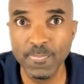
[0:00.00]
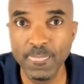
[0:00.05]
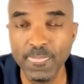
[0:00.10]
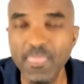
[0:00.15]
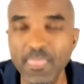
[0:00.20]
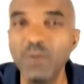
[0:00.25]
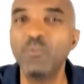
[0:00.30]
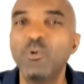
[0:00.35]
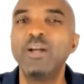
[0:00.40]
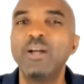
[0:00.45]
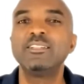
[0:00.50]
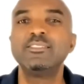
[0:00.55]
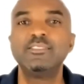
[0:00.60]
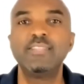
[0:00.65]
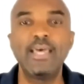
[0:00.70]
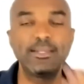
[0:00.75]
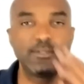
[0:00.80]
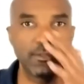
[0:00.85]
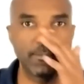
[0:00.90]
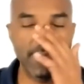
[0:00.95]
Now, what is
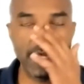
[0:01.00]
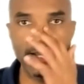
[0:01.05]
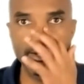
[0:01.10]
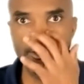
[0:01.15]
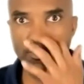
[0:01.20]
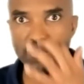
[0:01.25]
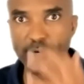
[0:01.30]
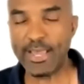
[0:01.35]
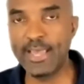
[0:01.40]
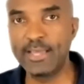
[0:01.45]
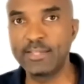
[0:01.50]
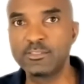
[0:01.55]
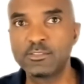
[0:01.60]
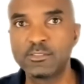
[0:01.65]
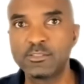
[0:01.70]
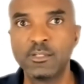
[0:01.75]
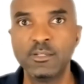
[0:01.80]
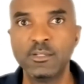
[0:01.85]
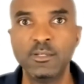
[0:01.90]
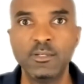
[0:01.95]
that, Damon, you ask?
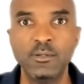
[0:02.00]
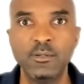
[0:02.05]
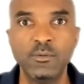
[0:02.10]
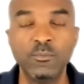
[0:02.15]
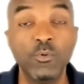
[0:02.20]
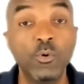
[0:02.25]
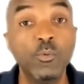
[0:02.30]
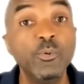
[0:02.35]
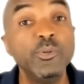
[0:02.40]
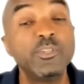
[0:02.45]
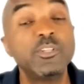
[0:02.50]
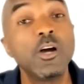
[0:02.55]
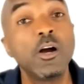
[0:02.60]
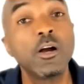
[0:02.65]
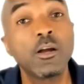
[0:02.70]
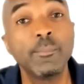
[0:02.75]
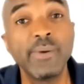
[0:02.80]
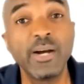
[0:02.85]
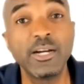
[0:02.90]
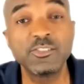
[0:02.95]
When we
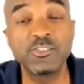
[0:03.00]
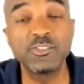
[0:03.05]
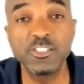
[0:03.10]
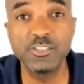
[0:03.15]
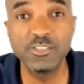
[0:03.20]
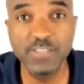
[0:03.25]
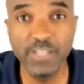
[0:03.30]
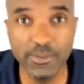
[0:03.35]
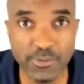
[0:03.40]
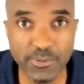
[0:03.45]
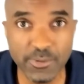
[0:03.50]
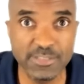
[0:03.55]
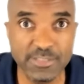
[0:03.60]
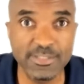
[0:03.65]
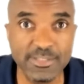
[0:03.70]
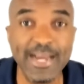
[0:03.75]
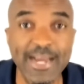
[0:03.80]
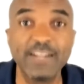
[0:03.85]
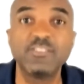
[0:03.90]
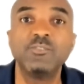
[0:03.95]
talk about your secret
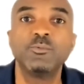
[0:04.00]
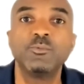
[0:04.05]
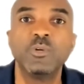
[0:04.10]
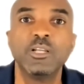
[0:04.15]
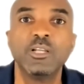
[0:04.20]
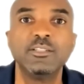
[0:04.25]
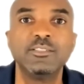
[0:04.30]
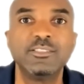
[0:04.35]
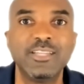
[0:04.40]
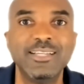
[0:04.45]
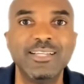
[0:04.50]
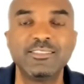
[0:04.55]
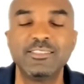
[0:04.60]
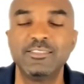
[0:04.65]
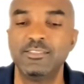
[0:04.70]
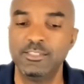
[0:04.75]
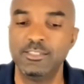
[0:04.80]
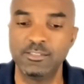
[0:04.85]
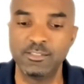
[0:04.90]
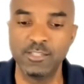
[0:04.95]
desires and real
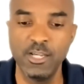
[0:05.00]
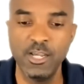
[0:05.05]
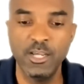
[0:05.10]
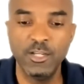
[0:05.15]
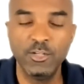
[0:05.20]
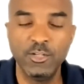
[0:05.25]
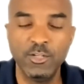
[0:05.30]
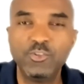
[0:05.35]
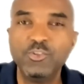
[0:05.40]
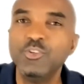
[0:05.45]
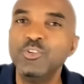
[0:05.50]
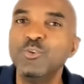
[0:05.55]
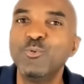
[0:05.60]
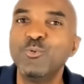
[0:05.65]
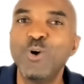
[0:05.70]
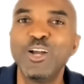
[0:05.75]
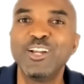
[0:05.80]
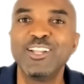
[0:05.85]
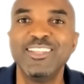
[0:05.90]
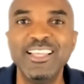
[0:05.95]
intentions is, do you
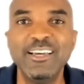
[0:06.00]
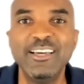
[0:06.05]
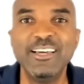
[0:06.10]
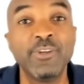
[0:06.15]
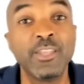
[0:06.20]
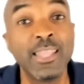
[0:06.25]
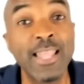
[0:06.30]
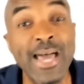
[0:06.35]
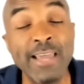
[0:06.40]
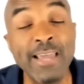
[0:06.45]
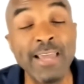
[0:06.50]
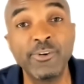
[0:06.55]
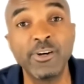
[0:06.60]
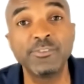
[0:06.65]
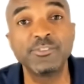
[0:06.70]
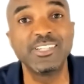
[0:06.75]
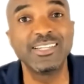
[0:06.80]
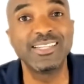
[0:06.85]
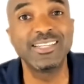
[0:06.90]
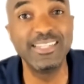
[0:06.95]
want to live a life
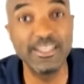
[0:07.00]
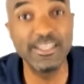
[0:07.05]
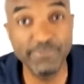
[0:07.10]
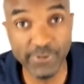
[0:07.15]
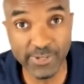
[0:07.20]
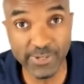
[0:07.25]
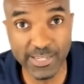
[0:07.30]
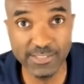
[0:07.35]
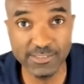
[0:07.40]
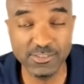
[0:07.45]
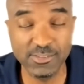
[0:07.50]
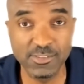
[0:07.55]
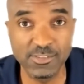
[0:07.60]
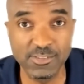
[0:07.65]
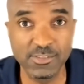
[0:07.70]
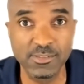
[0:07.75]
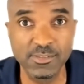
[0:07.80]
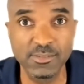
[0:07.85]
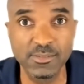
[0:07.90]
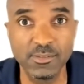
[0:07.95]
of
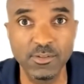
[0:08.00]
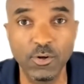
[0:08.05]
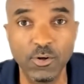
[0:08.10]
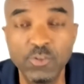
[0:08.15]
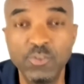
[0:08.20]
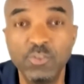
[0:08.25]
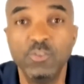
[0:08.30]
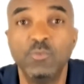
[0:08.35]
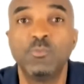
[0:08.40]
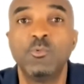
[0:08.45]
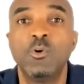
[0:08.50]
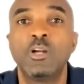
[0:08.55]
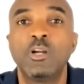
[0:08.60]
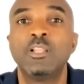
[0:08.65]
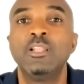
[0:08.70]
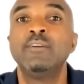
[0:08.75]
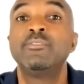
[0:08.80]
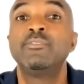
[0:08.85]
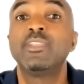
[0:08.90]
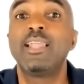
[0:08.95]
significance or do you want to
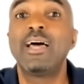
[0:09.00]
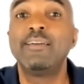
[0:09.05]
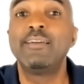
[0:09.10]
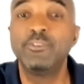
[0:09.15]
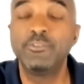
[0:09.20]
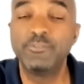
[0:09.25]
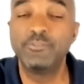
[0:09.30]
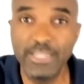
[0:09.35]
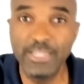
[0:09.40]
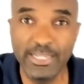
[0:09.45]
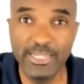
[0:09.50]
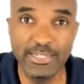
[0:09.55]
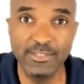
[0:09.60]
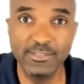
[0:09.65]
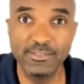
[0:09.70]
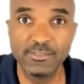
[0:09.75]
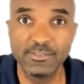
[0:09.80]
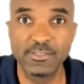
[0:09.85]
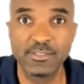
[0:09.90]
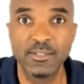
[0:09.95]
live a life of
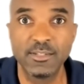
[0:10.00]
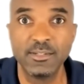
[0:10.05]
ease?